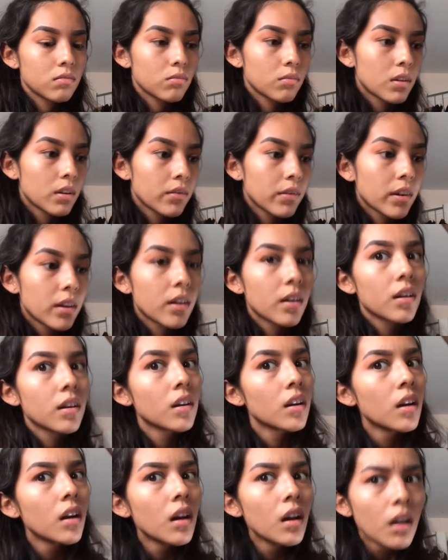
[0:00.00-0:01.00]
Whatever.
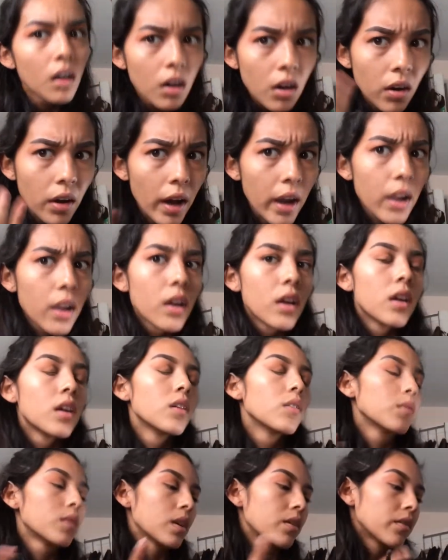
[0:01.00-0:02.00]
Okay,
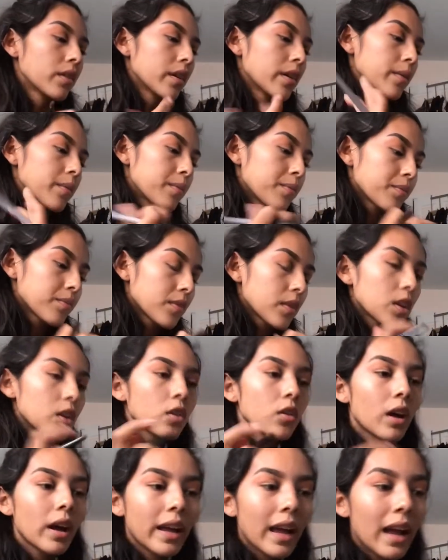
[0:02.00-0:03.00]
whatever. You know, I